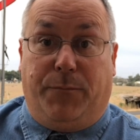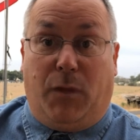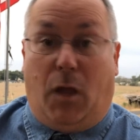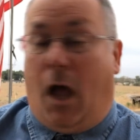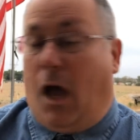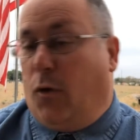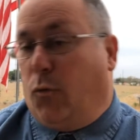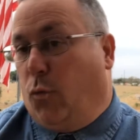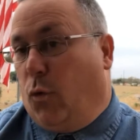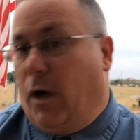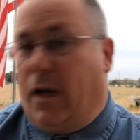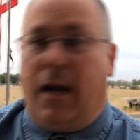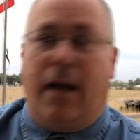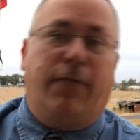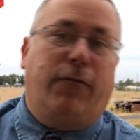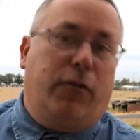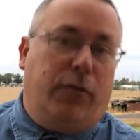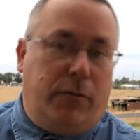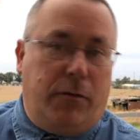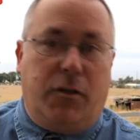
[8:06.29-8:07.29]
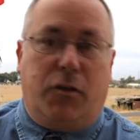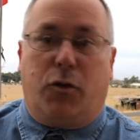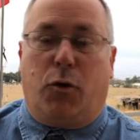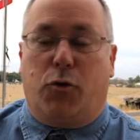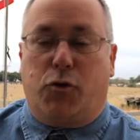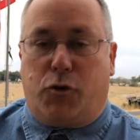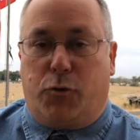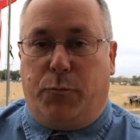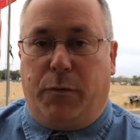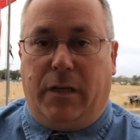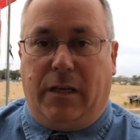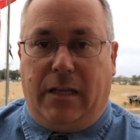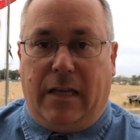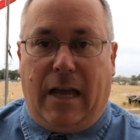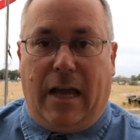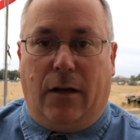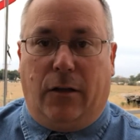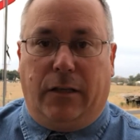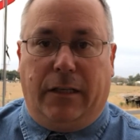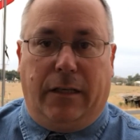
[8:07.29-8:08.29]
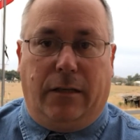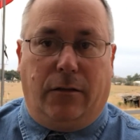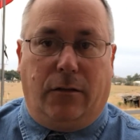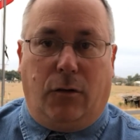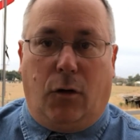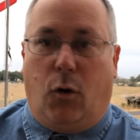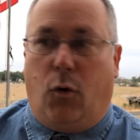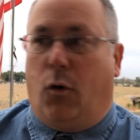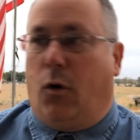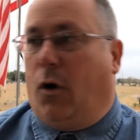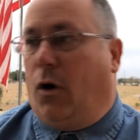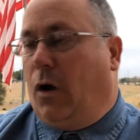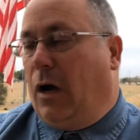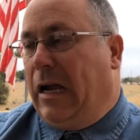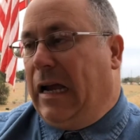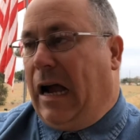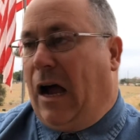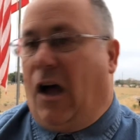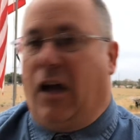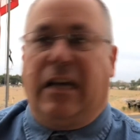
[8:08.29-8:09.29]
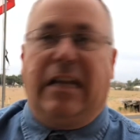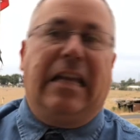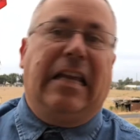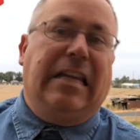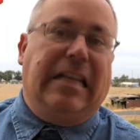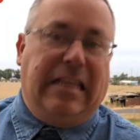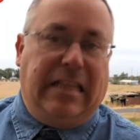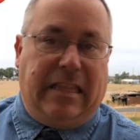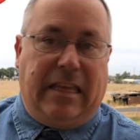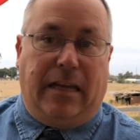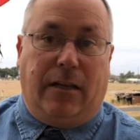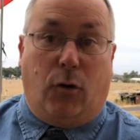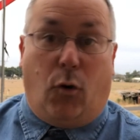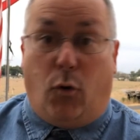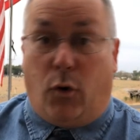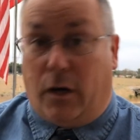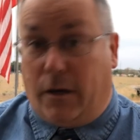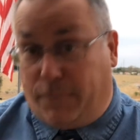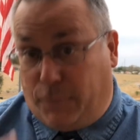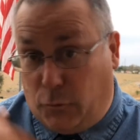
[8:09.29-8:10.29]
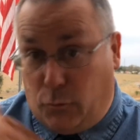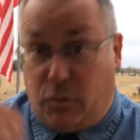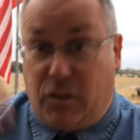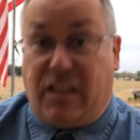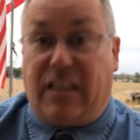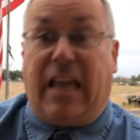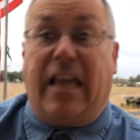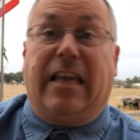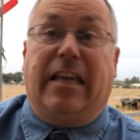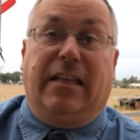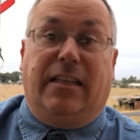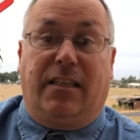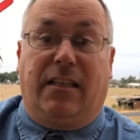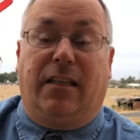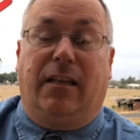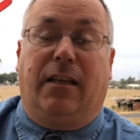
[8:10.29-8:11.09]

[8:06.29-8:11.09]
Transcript: On whatever social media outlet, on anything, or if you say it,